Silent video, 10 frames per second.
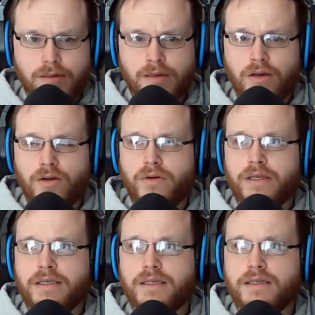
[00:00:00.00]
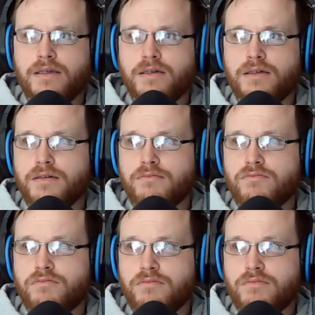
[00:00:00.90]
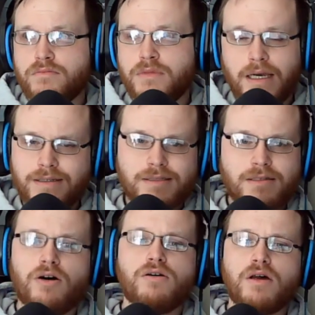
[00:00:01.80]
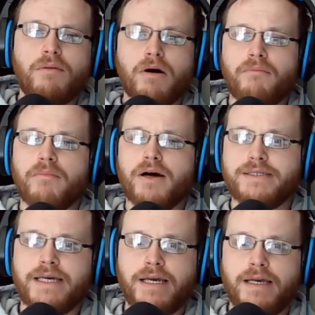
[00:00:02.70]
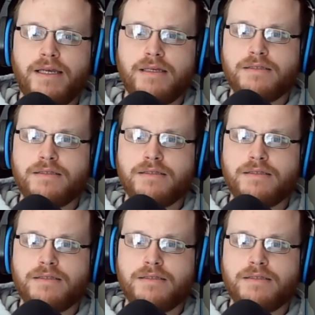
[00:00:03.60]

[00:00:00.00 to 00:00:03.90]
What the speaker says: You know, he gets called up on Monday.